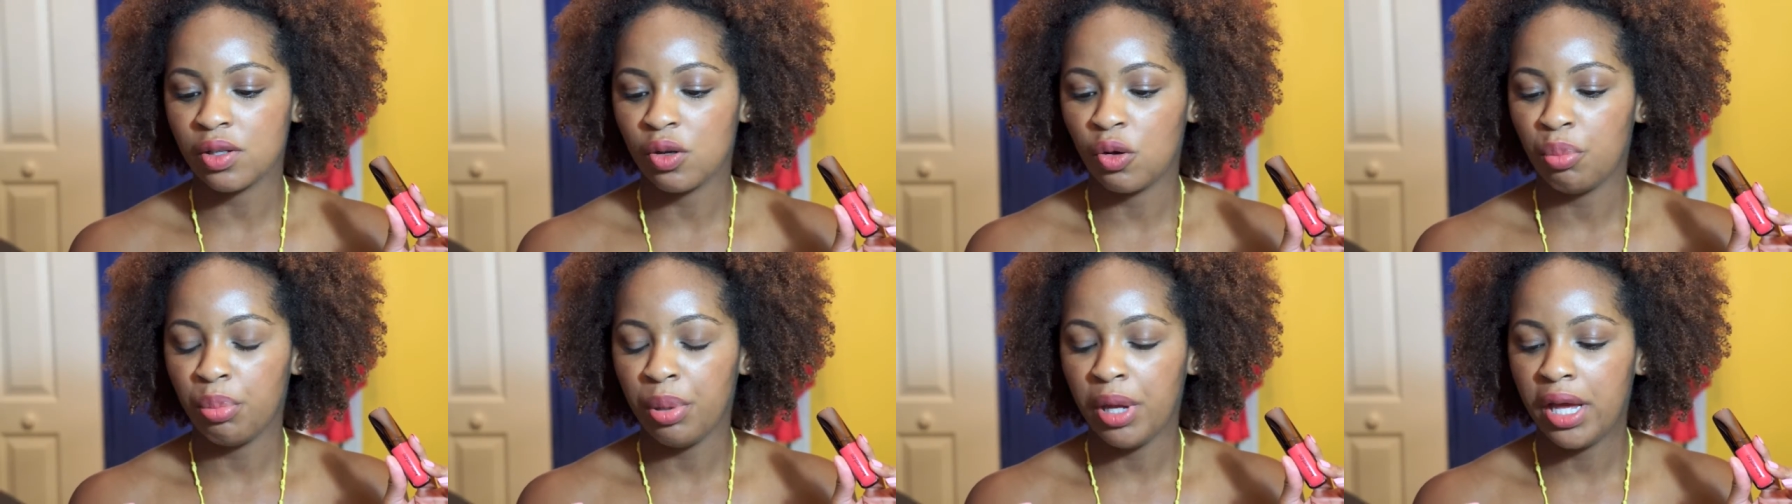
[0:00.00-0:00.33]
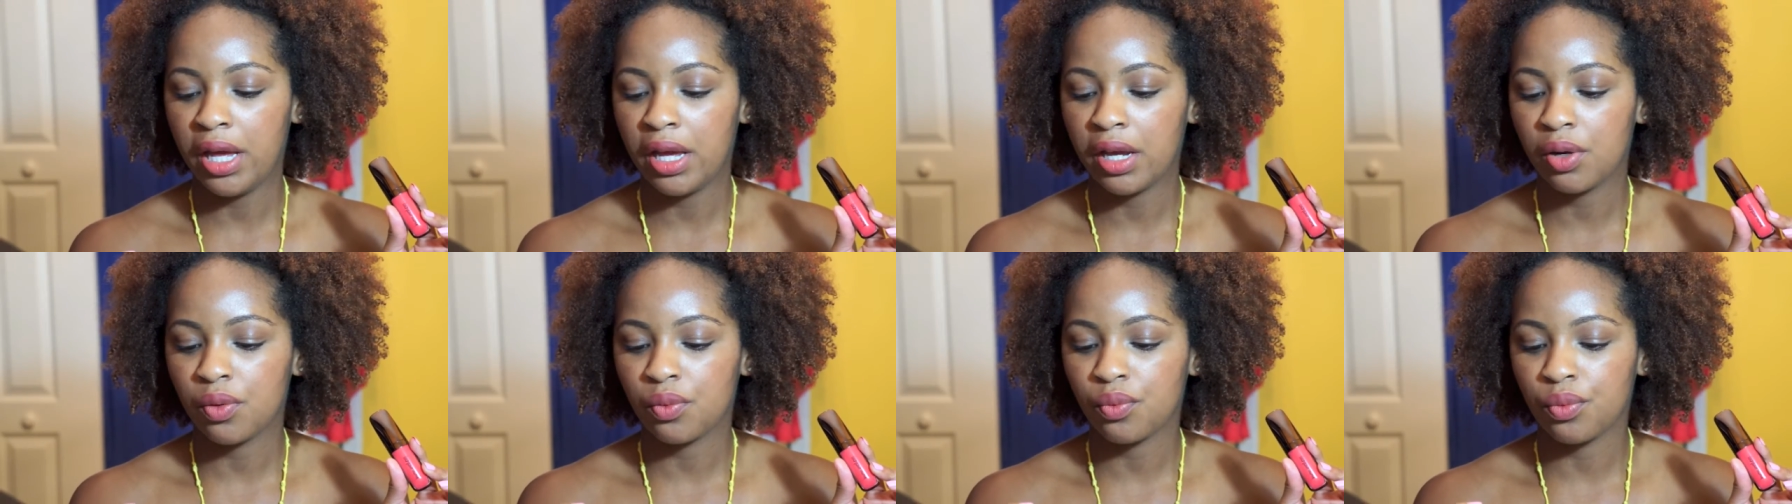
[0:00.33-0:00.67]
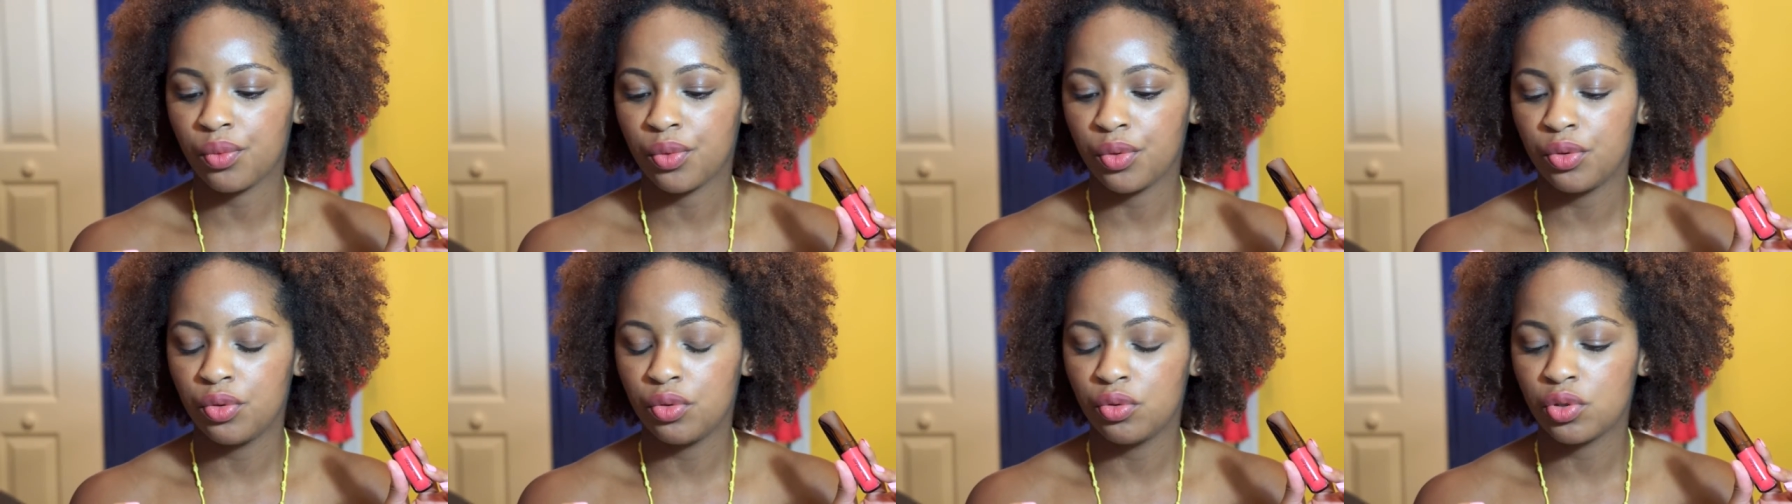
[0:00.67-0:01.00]
Opaque
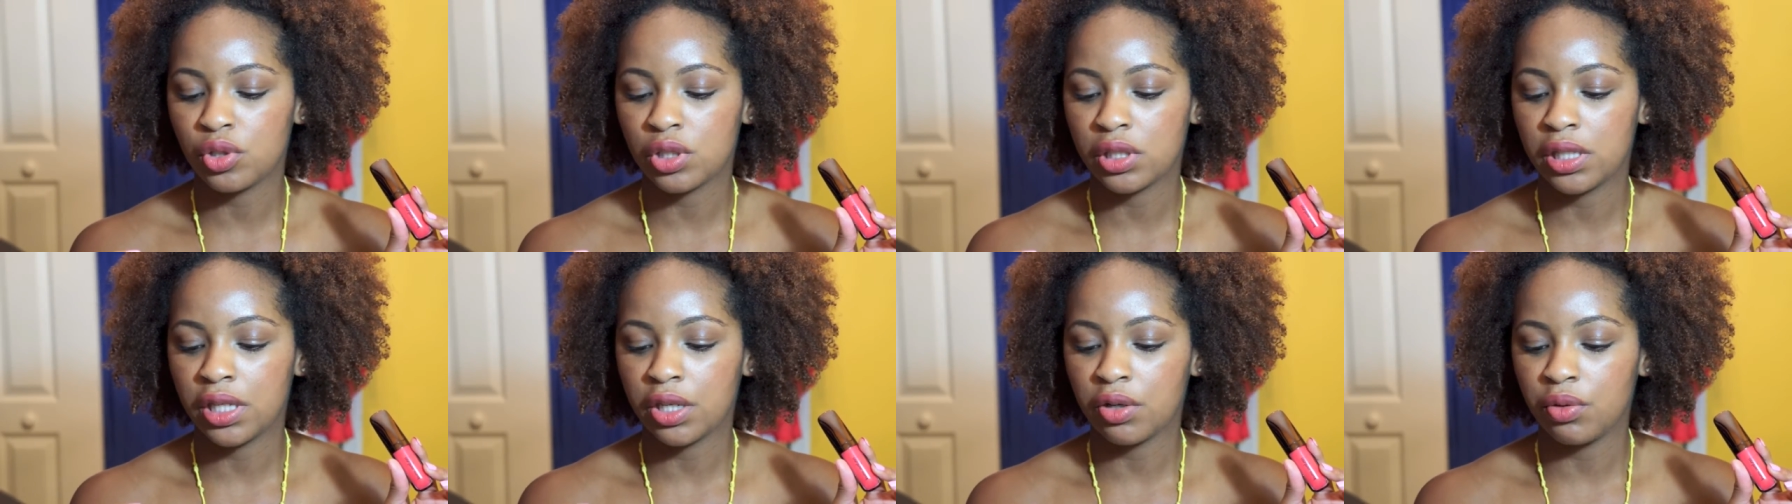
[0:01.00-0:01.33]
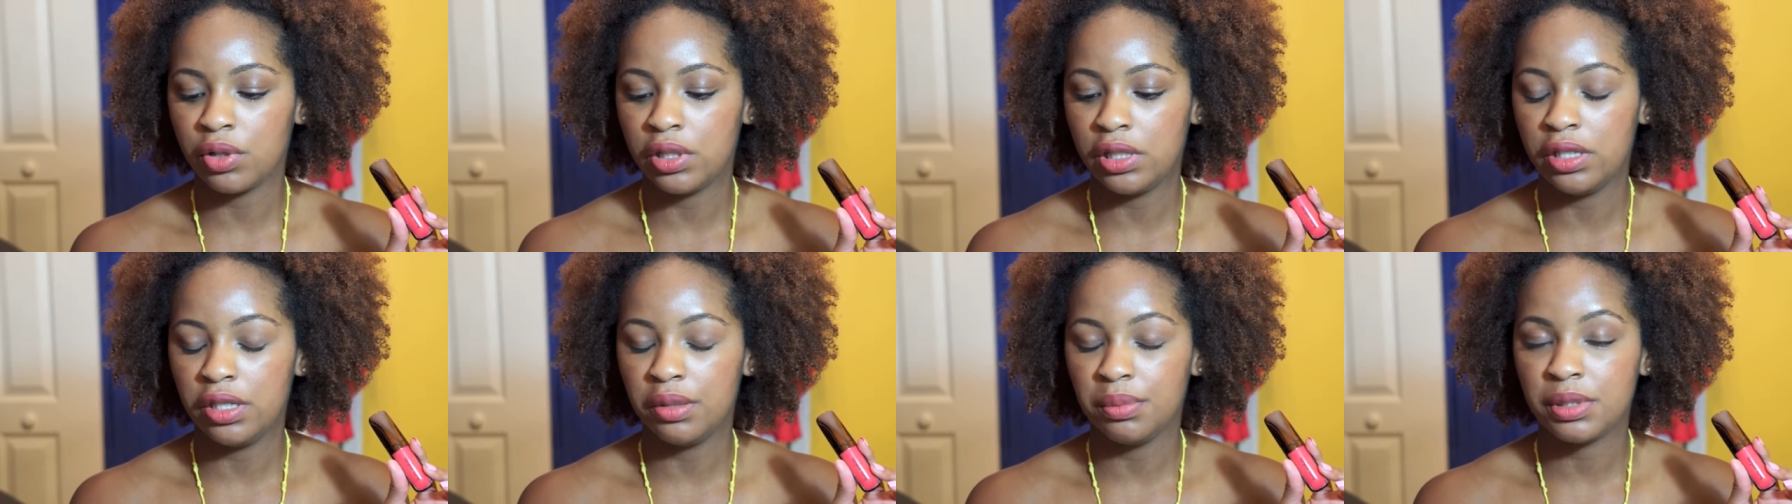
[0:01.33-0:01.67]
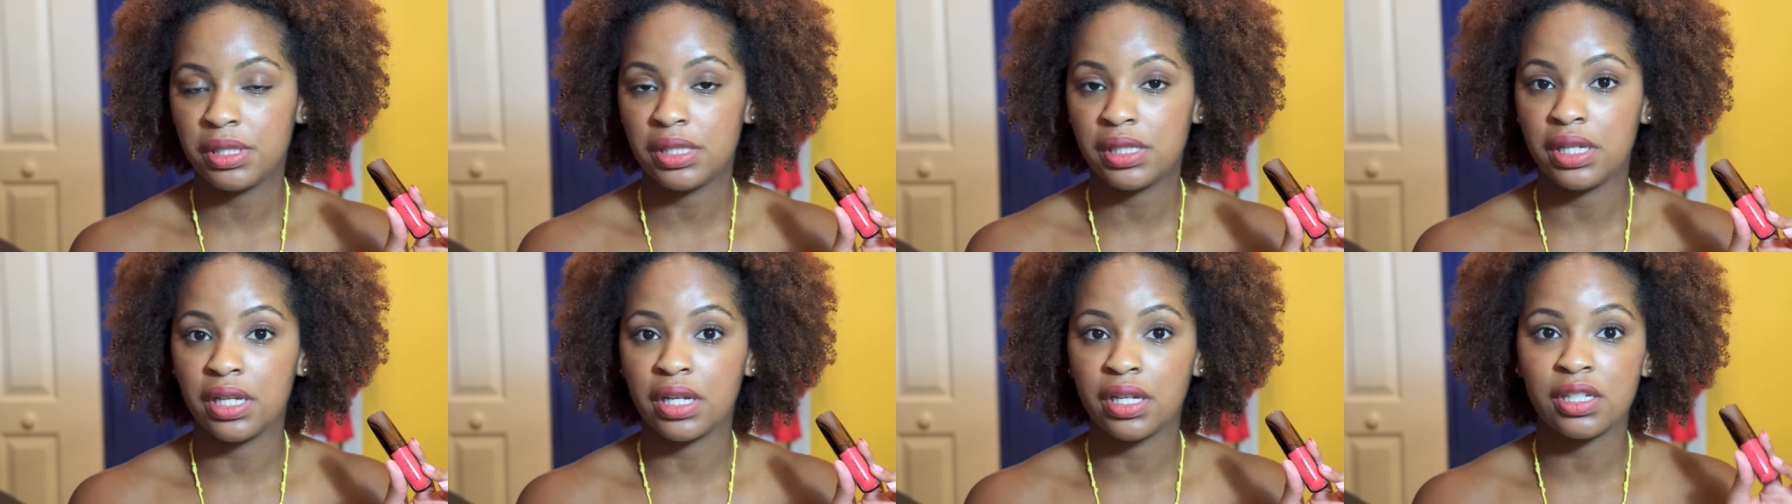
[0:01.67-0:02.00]
Rouge Liquid
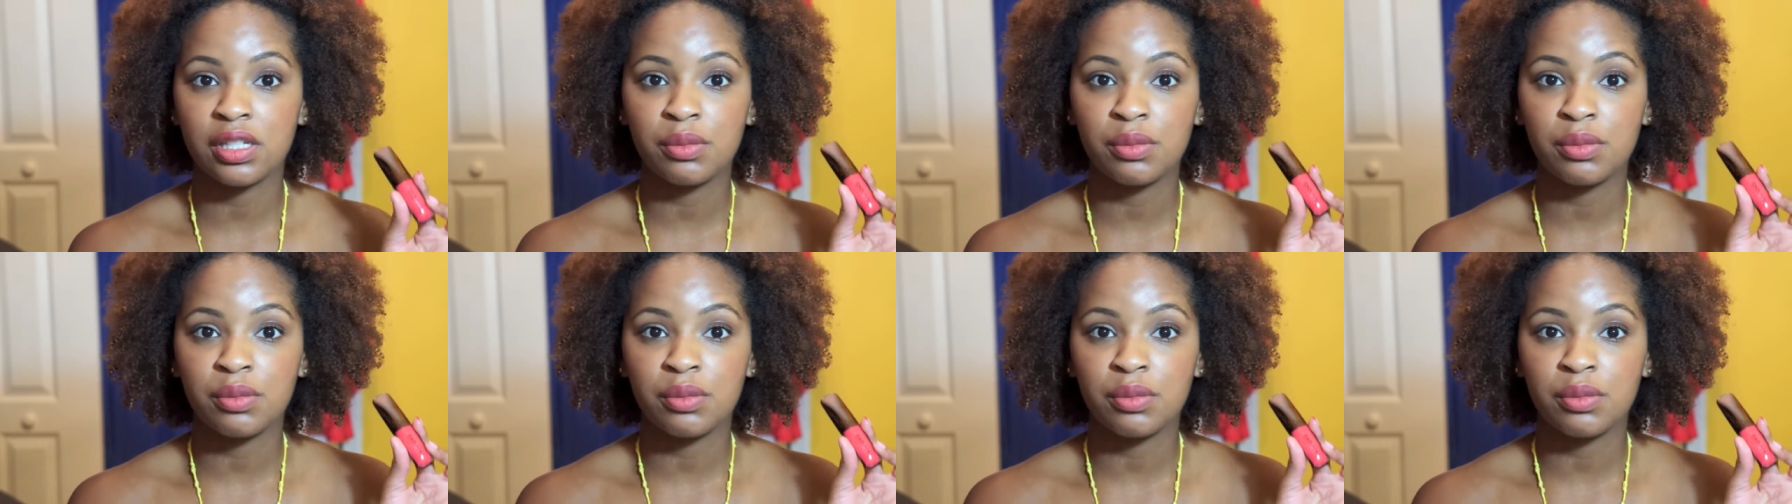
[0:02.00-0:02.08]
Lipstick.